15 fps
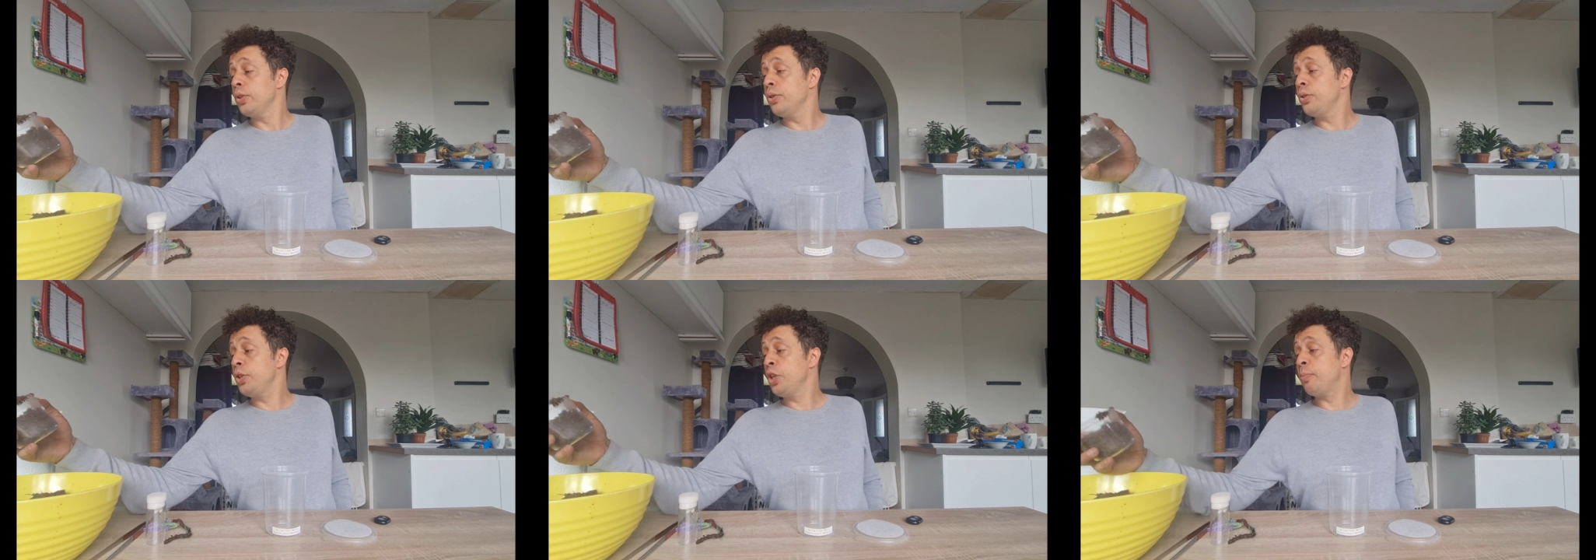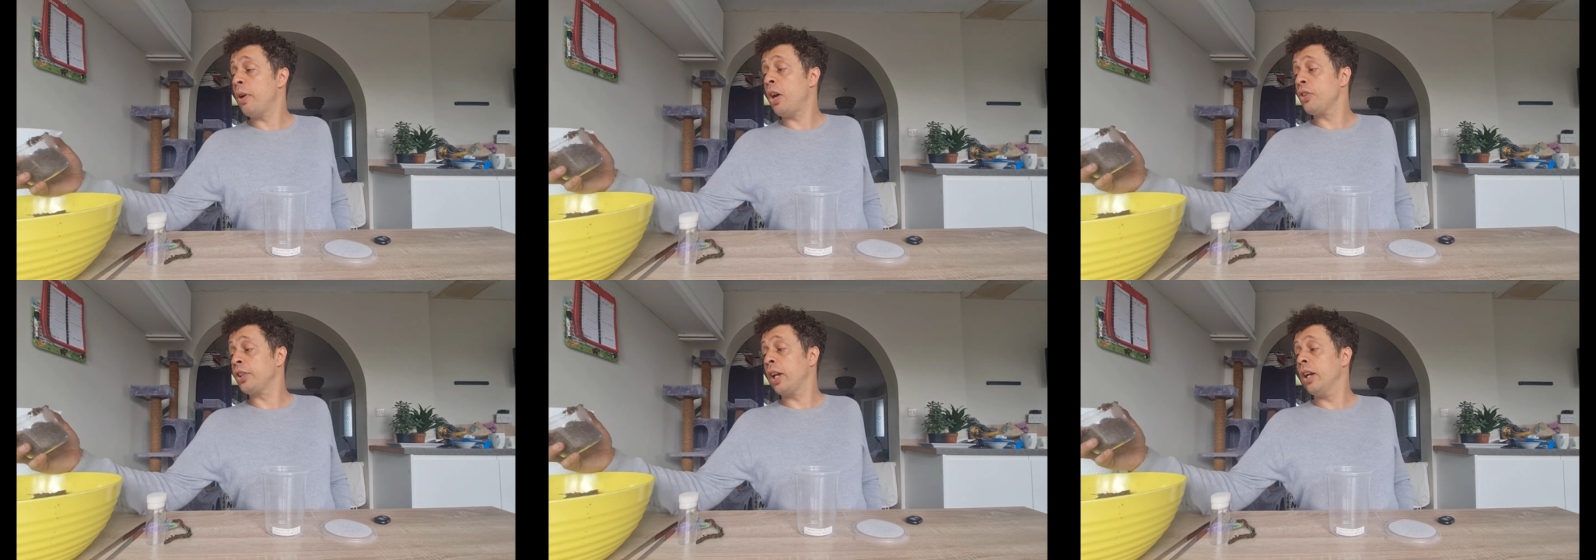2
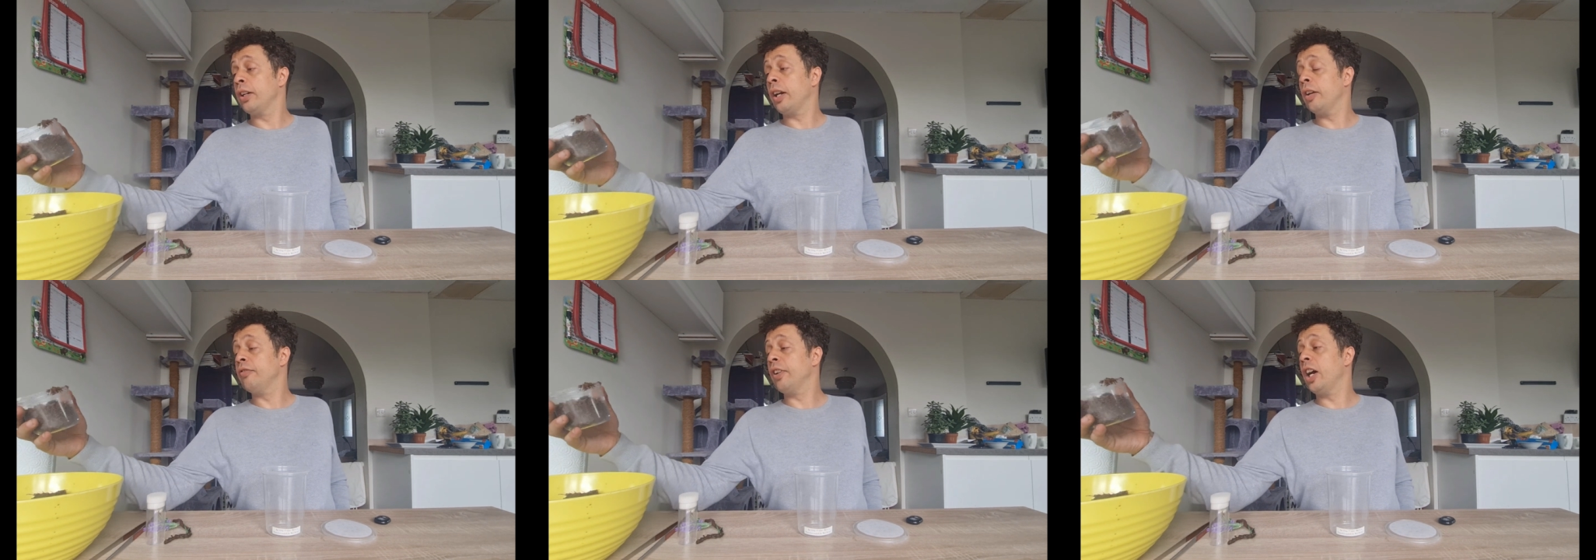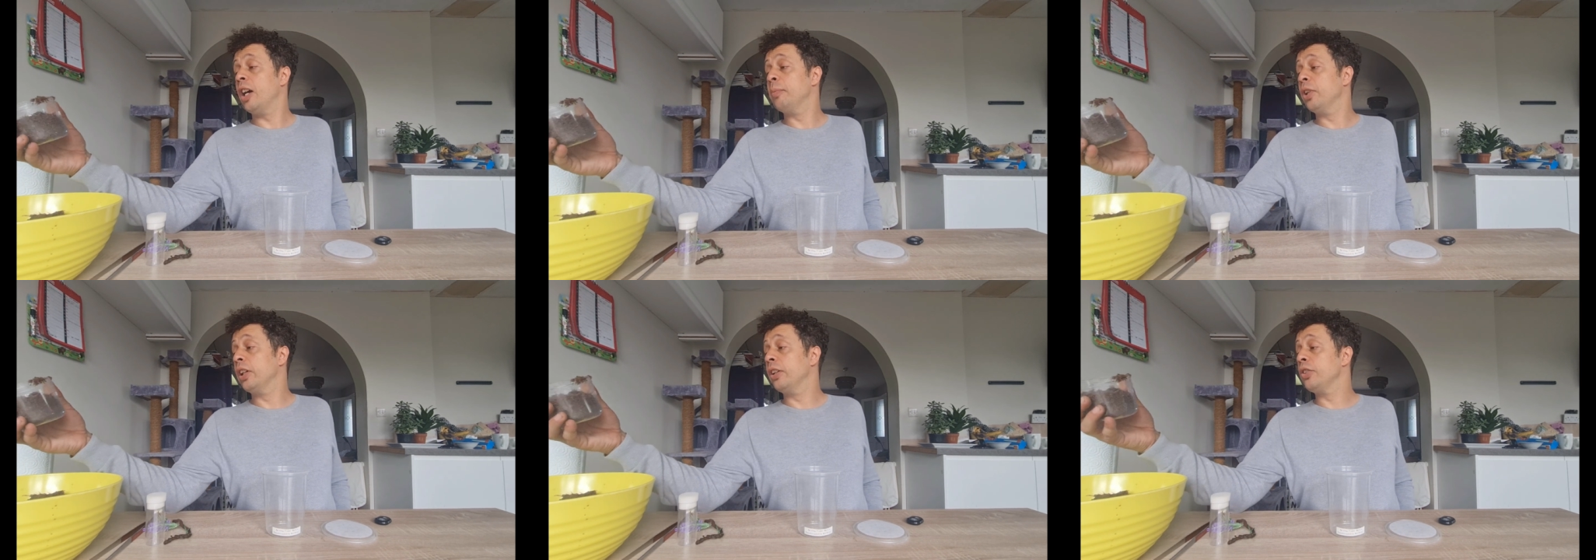parts cocoa
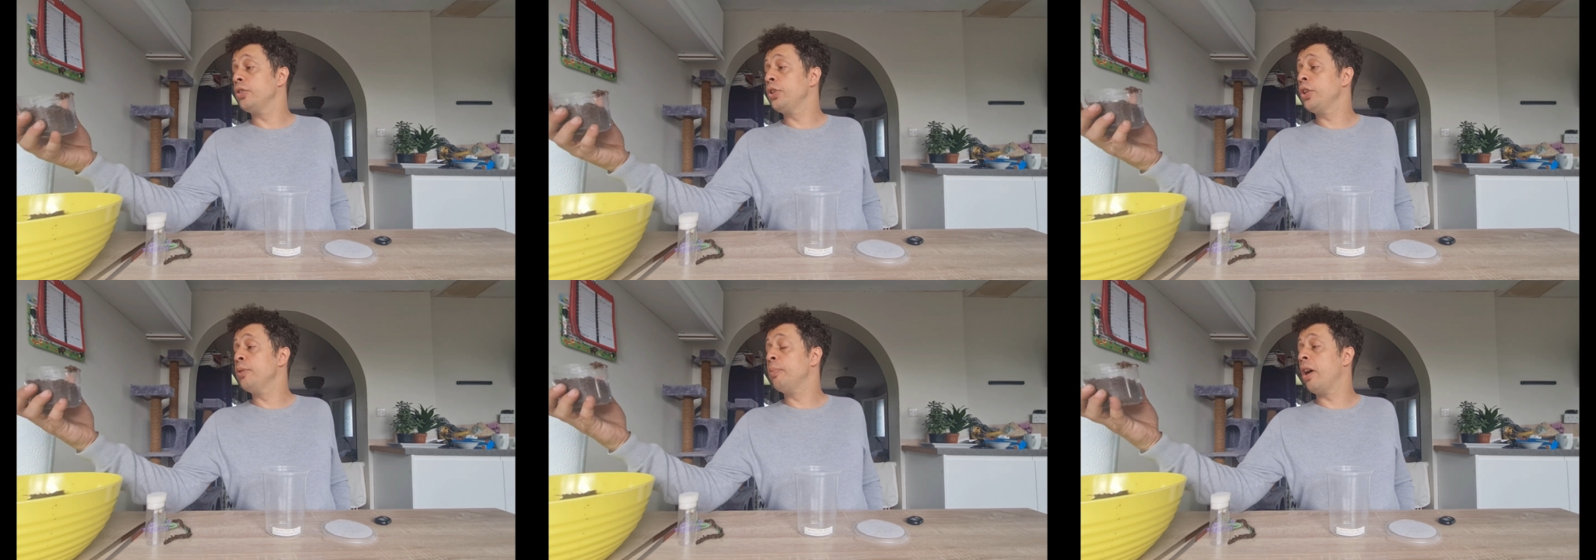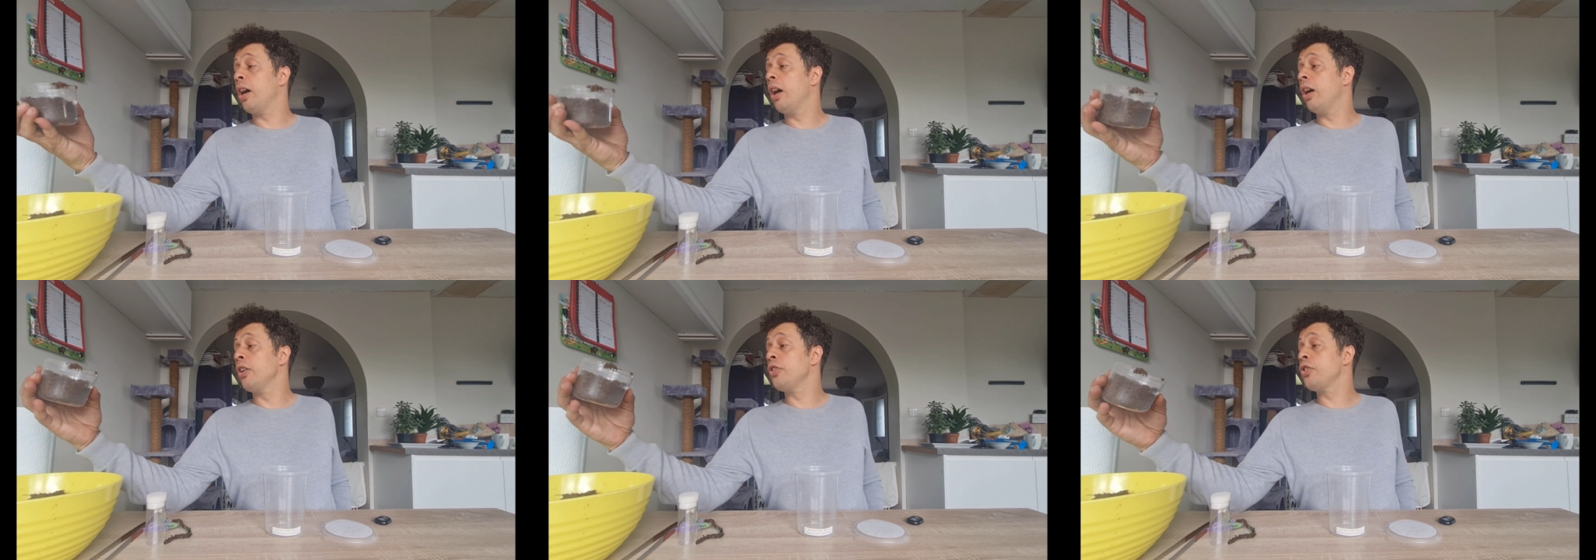fibre, 2
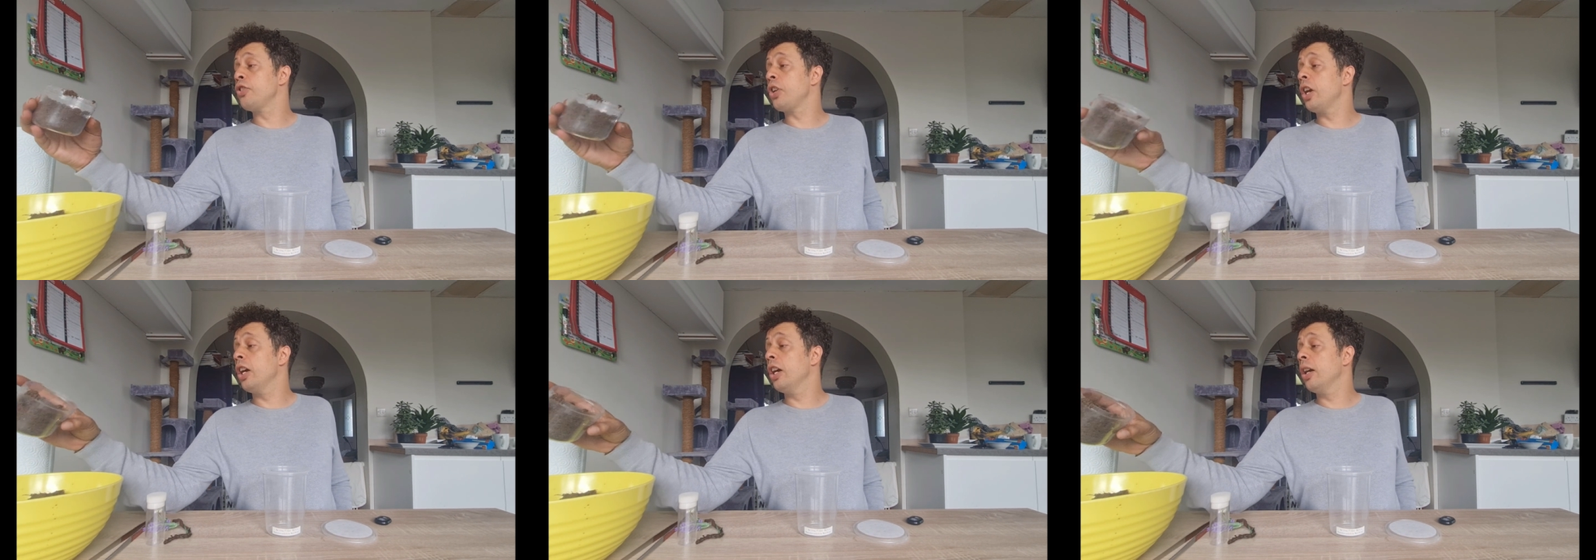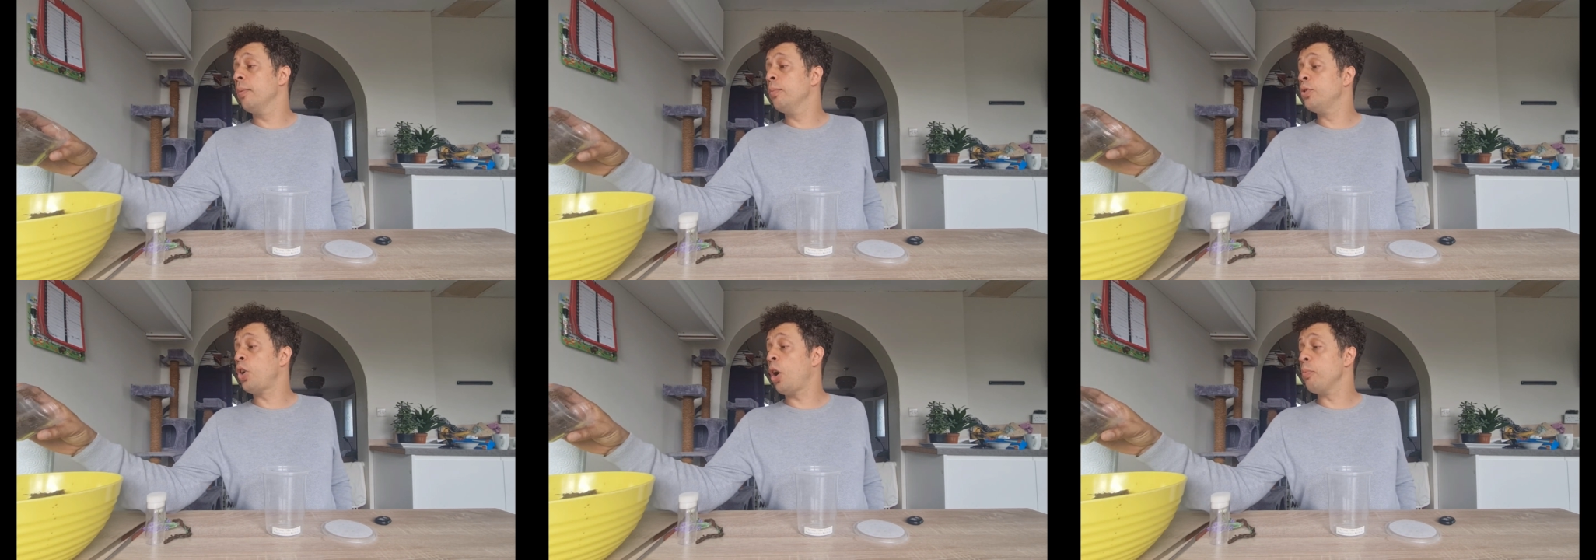parts
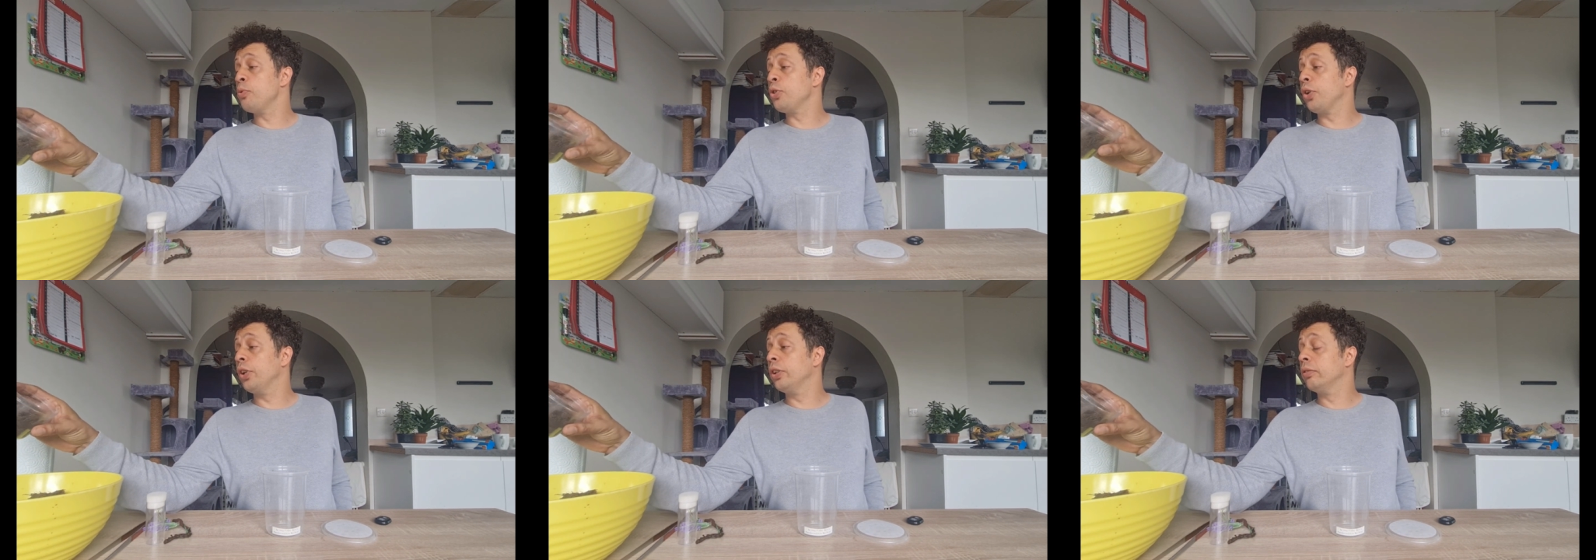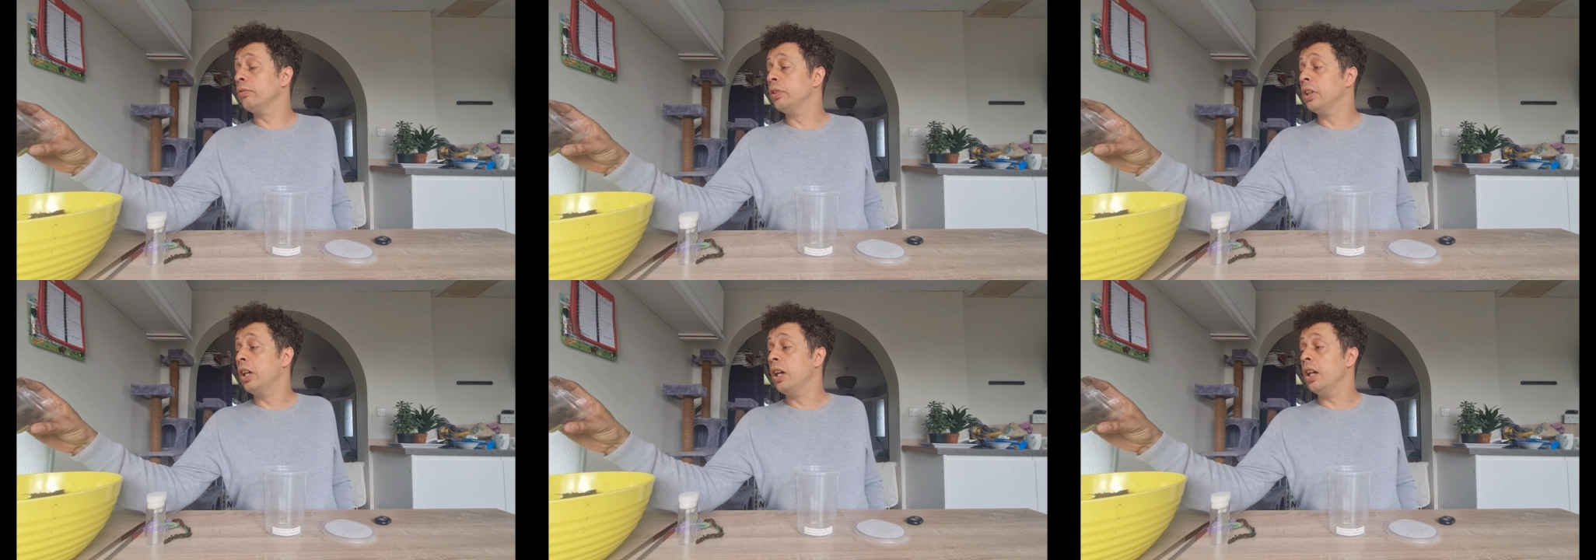topsoil,